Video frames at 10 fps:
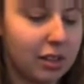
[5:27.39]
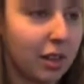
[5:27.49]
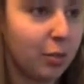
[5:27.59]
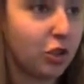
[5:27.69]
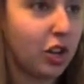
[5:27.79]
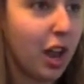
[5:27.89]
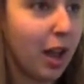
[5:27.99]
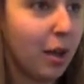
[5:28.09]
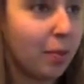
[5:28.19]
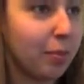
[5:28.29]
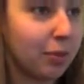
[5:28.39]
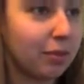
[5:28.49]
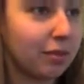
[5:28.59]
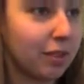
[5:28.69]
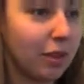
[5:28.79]
the same shape,
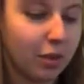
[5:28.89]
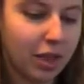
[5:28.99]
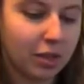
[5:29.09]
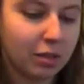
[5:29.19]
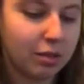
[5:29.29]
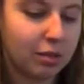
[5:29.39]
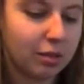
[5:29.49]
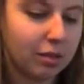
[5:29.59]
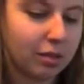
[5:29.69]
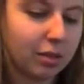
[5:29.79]
or that's